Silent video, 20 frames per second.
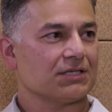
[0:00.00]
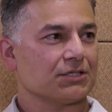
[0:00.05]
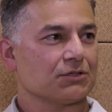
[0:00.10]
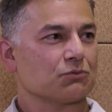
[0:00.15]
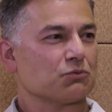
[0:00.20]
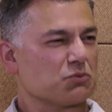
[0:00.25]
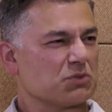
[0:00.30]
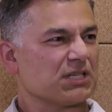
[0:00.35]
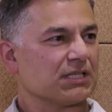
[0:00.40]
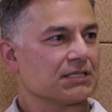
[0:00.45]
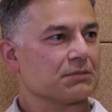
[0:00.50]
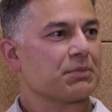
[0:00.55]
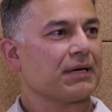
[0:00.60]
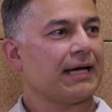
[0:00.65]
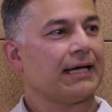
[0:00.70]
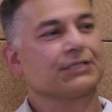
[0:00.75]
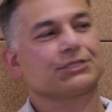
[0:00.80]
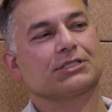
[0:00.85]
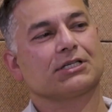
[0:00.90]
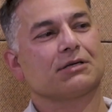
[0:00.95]
You're really
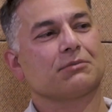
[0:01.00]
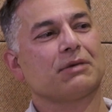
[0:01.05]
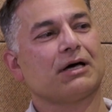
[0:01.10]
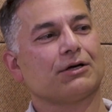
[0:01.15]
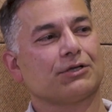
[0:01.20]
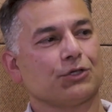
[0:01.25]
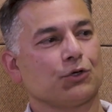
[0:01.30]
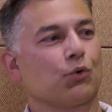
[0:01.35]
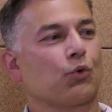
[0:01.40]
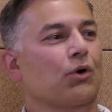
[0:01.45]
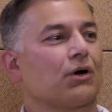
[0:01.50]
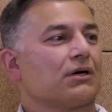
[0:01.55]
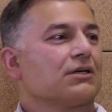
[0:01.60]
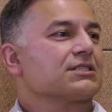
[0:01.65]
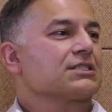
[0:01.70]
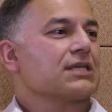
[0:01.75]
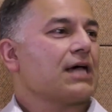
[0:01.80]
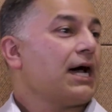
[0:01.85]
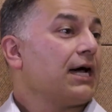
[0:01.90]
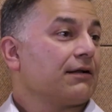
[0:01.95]
passionate about your
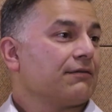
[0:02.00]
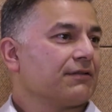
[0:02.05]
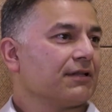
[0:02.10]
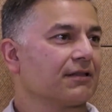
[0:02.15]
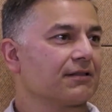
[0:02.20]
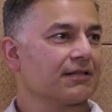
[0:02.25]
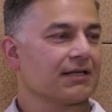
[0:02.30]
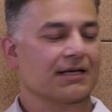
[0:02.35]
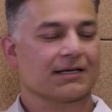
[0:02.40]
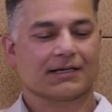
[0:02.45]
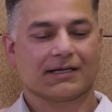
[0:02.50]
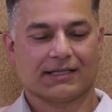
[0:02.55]
side of the thing.